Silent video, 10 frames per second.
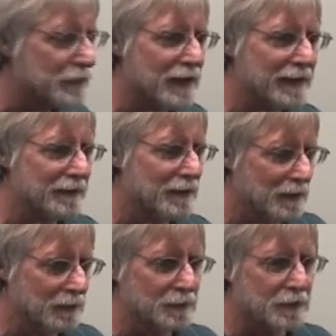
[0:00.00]
So I
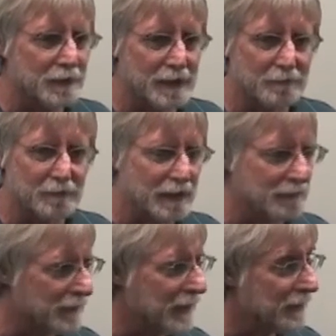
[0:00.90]
looked around when
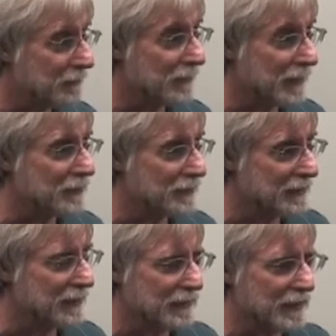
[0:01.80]
I found out we were actually
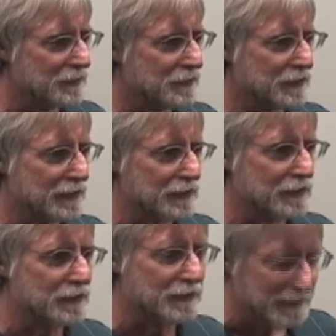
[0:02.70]
getting the Astro
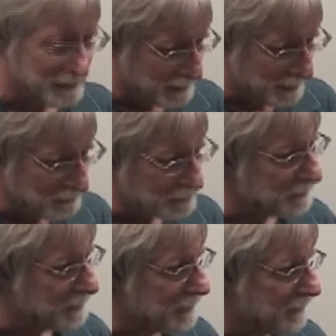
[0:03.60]
Science Center. I
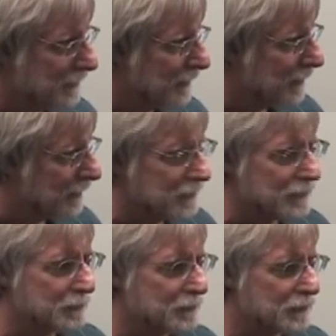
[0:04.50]
looked around and
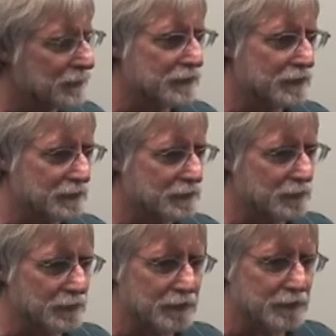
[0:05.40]
did some research on
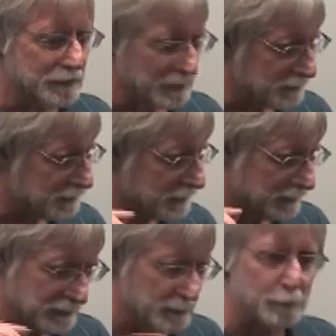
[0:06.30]
control centers. I looked
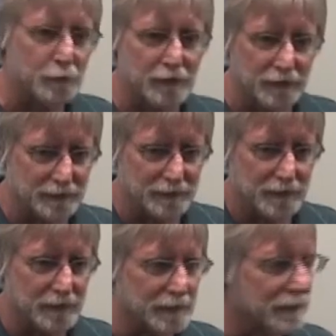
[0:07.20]
at like, airport
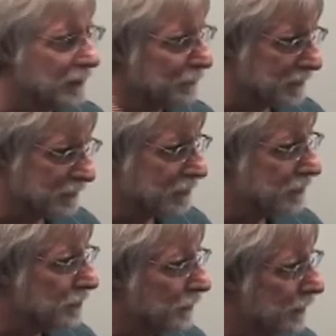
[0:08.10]
uh, you know,
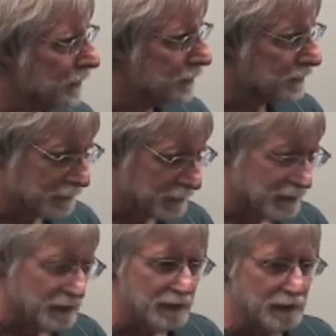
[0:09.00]
control centers,
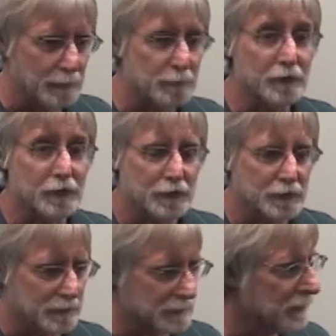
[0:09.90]
uh,
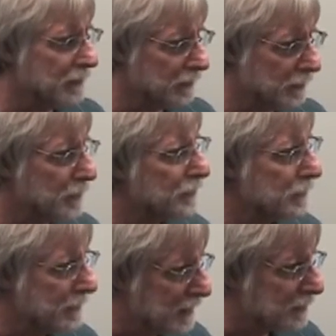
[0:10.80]
police, you know,
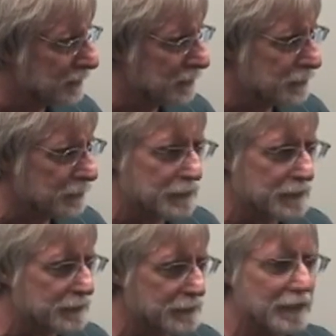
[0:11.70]
emergency management control
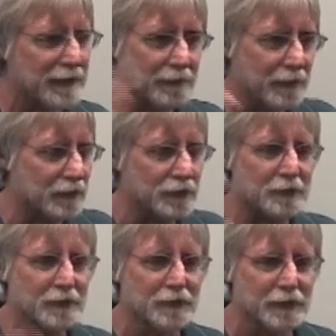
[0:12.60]
centers. They have all these
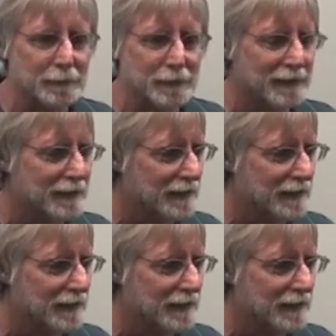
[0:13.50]
screens up.